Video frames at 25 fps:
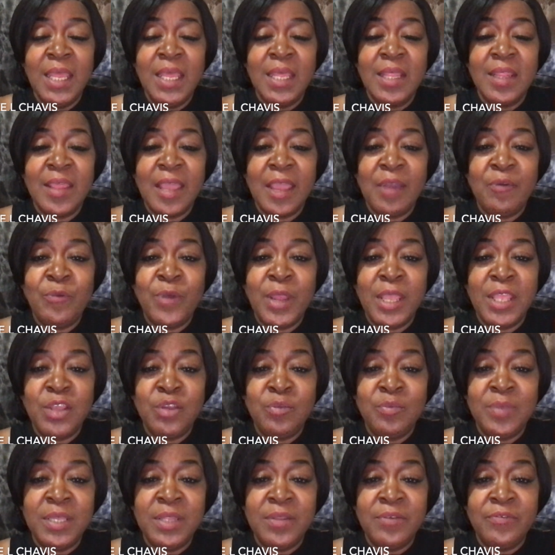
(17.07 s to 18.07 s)
That way you'll
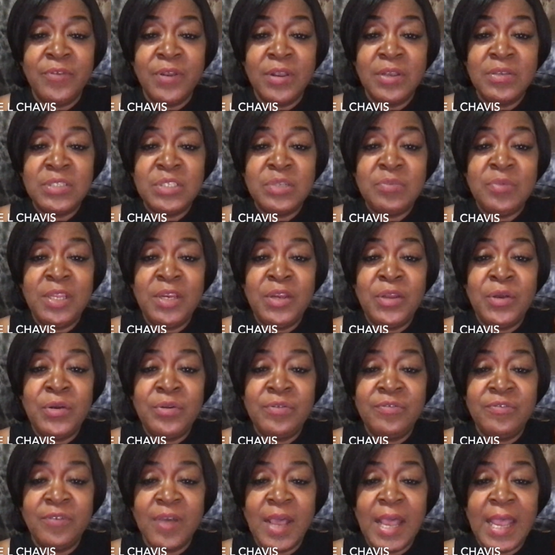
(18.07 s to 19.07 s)
be the first to be
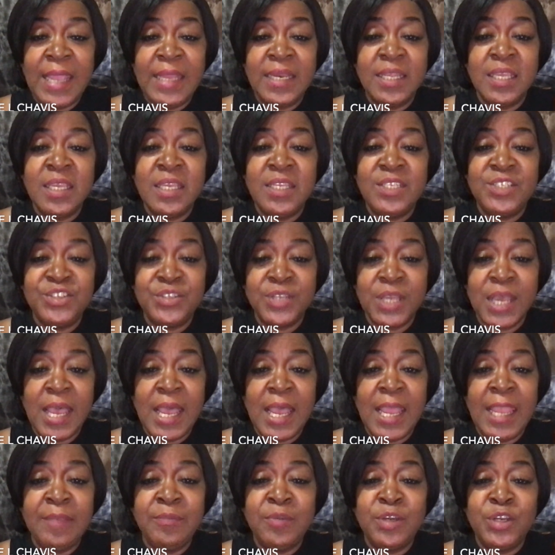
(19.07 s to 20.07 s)
notified each
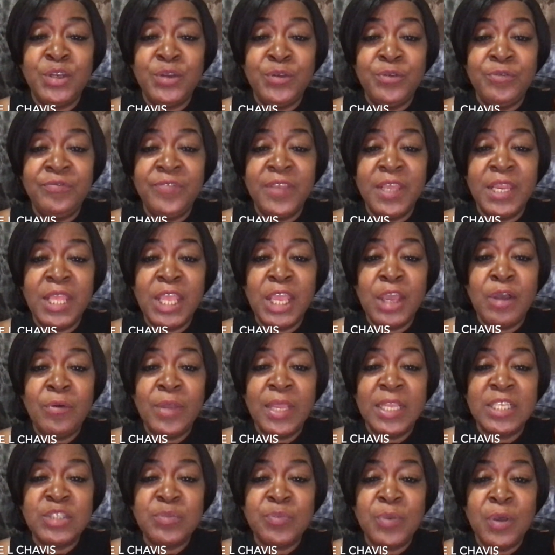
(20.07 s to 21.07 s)
time a new video
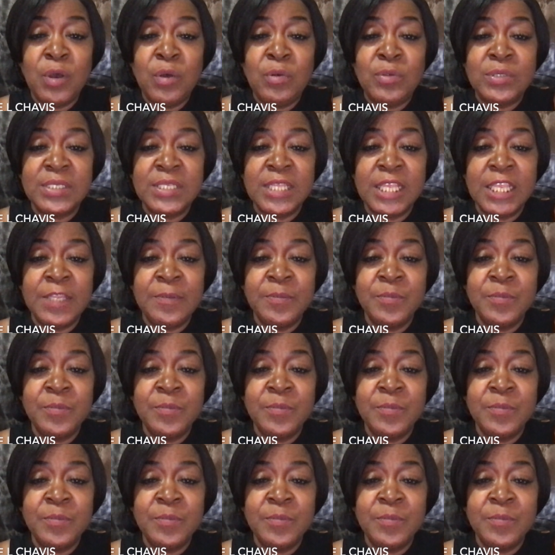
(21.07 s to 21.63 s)
is posted.